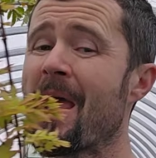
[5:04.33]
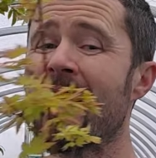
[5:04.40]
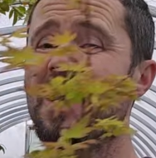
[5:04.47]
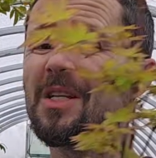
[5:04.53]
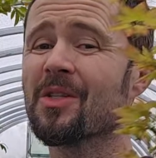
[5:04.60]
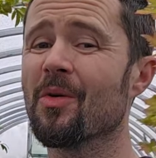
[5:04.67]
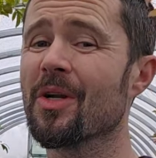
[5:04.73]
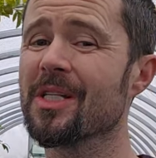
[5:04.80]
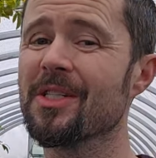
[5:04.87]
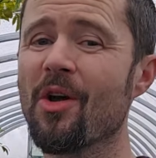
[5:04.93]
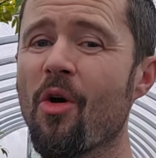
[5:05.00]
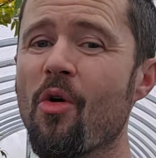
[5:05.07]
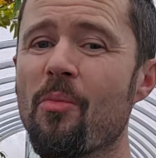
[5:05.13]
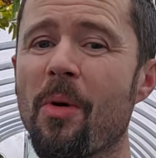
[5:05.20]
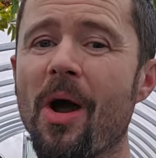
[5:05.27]
So there's
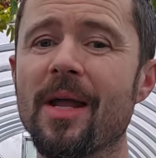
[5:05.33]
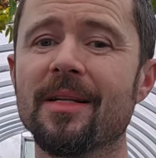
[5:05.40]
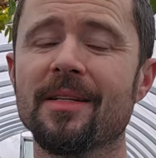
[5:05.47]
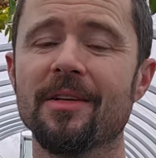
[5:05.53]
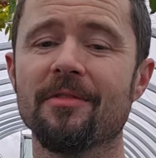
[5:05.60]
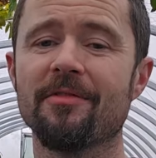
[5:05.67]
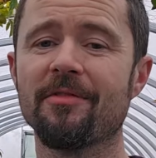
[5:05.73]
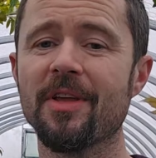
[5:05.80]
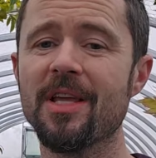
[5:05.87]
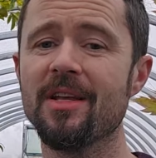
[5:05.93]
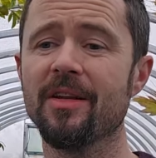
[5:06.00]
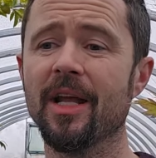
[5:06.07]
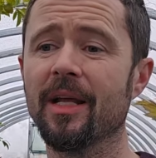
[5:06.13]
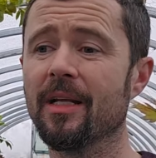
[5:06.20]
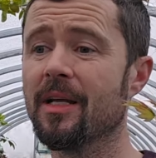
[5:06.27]
no point in
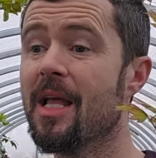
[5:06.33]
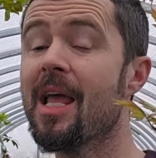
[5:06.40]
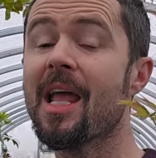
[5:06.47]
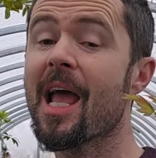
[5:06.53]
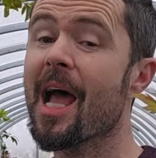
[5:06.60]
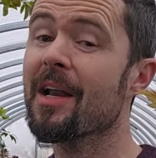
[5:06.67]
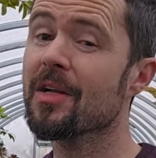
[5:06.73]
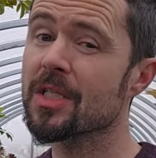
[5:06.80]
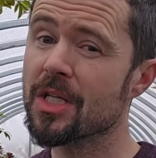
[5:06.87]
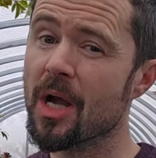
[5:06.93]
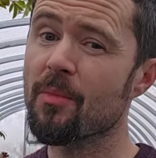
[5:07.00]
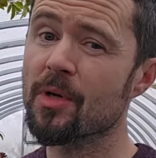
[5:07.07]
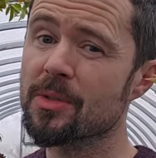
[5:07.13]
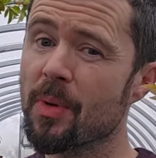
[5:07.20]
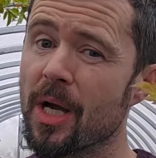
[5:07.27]
feeding, and there's not
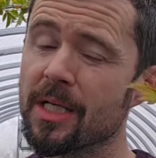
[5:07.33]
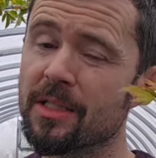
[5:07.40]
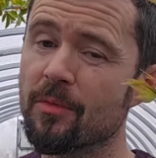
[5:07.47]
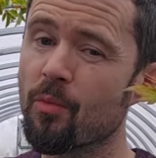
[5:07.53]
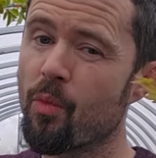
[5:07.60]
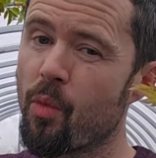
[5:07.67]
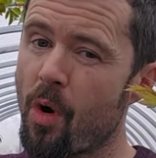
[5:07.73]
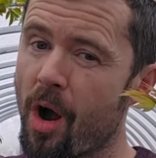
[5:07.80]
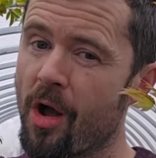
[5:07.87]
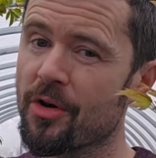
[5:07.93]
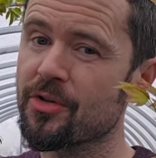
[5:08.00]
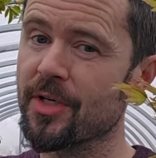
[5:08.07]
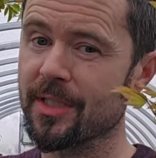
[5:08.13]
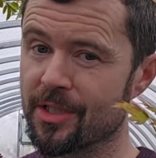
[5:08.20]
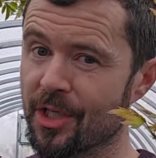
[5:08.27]
much point in
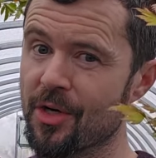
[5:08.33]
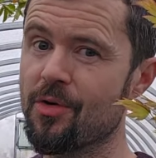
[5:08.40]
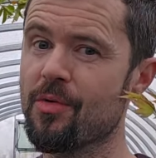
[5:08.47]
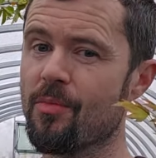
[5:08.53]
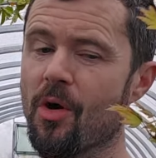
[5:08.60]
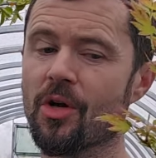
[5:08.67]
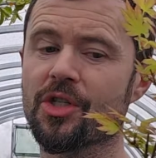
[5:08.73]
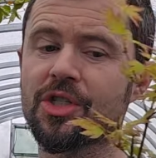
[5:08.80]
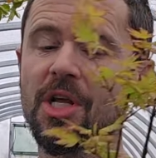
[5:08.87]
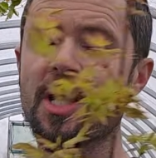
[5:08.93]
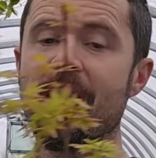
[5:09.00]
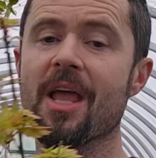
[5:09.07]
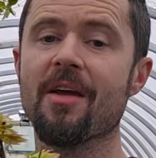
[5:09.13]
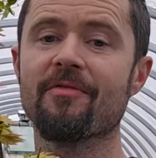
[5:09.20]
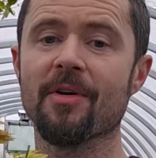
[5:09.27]
watering too much
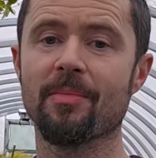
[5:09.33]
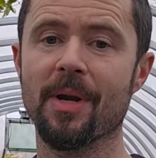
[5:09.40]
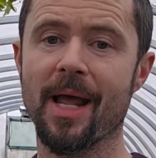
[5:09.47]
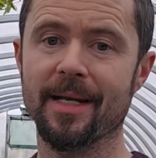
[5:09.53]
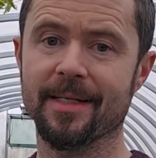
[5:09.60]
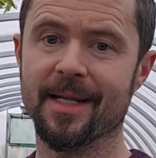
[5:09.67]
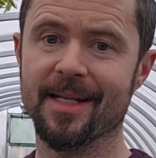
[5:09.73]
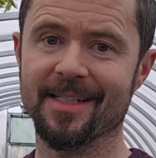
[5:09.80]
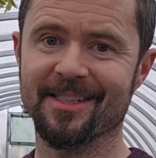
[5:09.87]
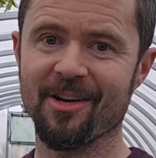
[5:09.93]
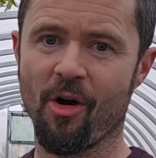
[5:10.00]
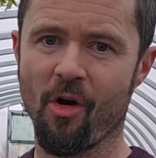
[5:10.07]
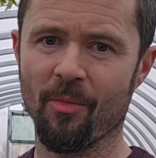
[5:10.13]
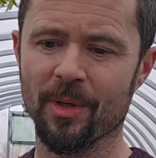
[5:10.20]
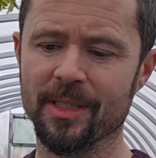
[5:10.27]
if a plant is
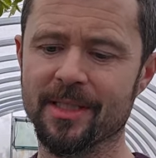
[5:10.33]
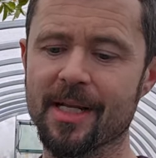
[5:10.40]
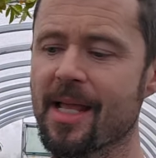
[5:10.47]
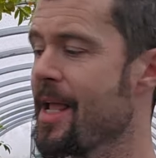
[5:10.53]
dormant.